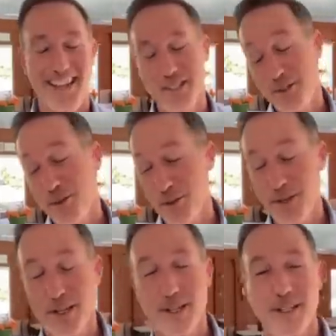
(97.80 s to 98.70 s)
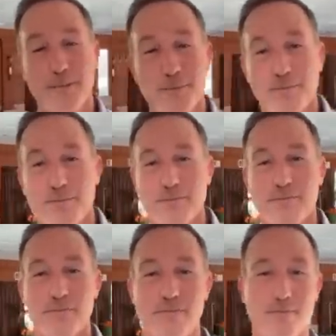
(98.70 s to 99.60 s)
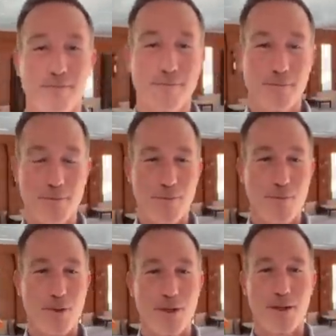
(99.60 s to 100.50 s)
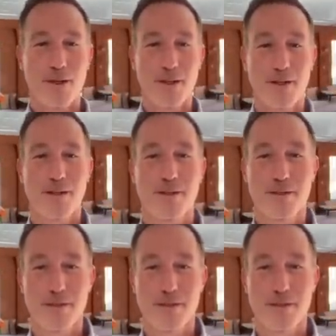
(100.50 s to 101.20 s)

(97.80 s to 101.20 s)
The person shown says nothing.